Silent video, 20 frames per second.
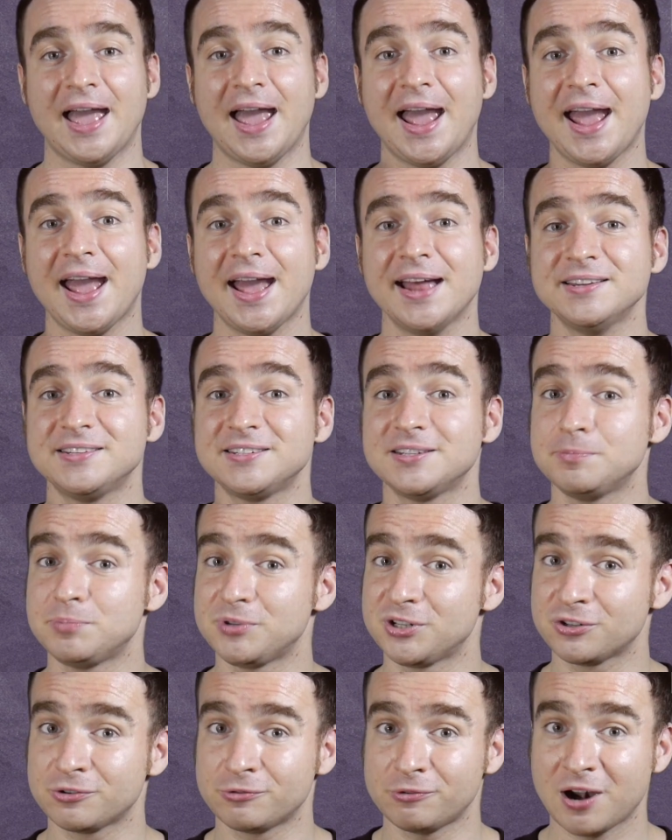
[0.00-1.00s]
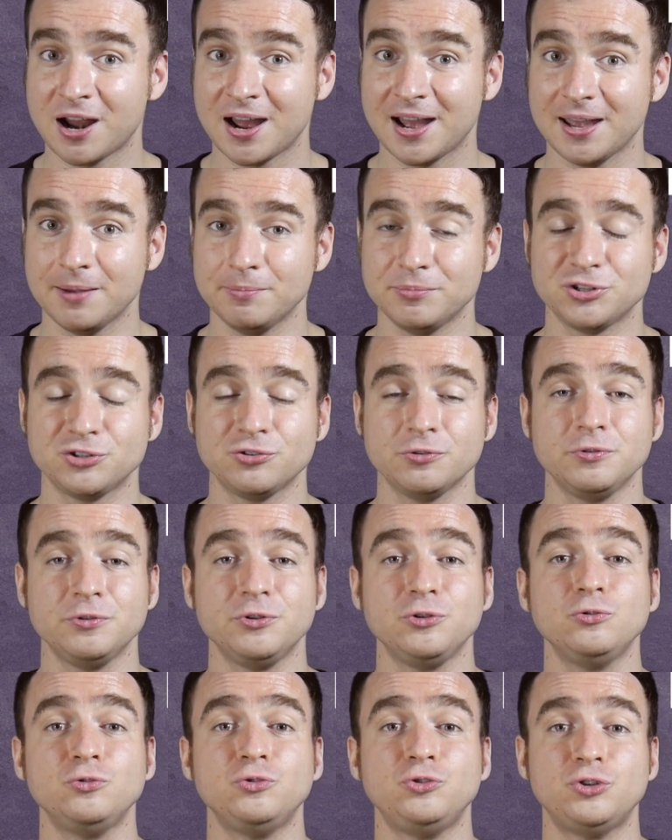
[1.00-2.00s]
And subscribe so
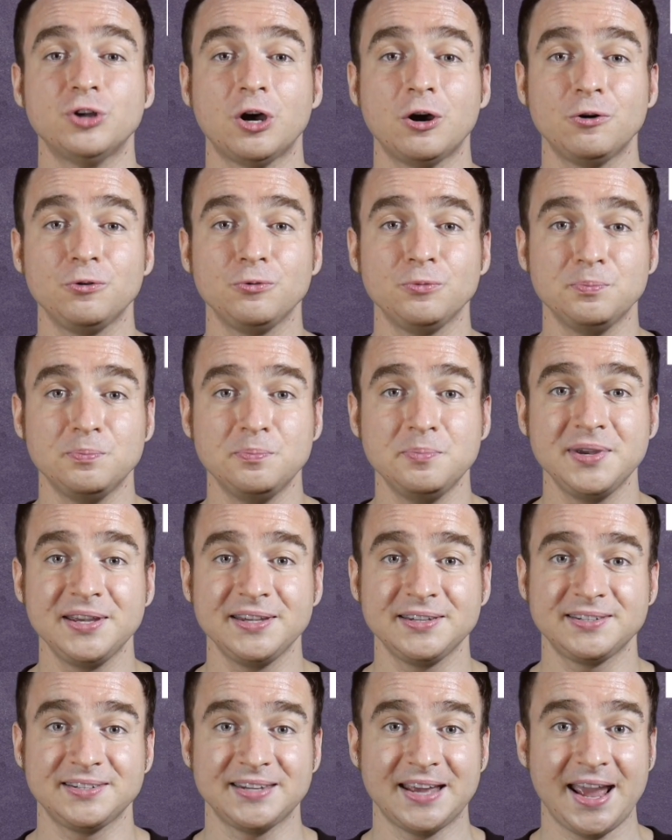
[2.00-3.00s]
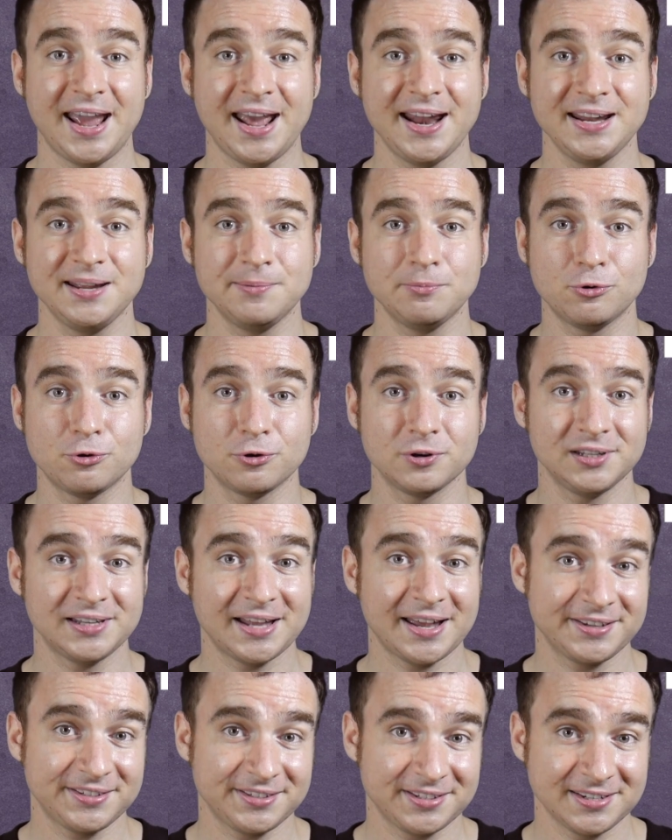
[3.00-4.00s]
you don't miss any more
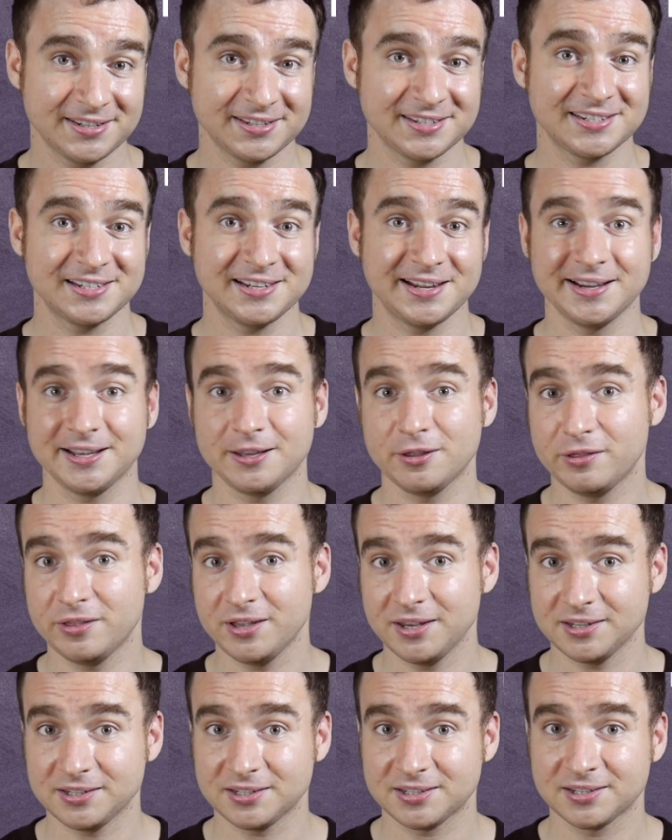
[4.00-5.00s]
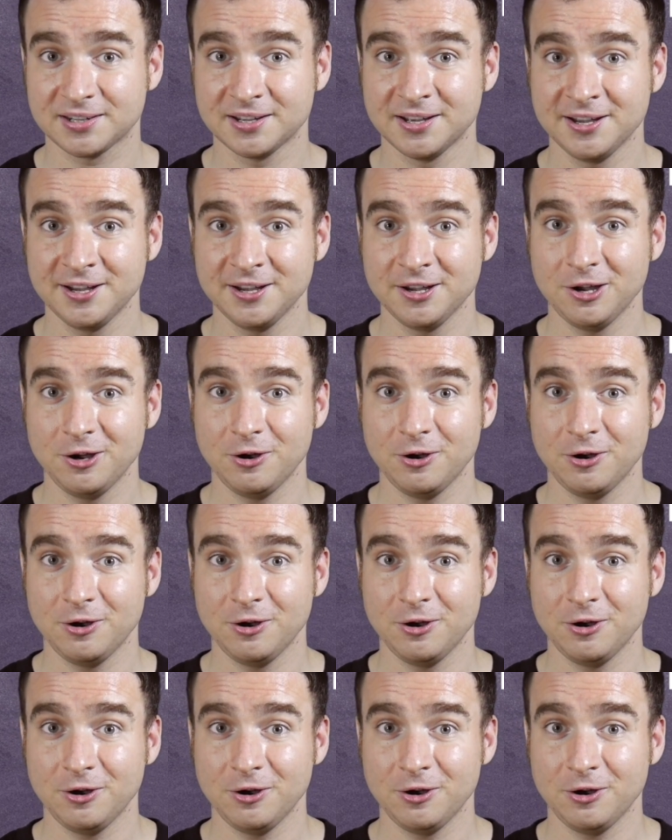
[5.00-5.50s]
lessons like this.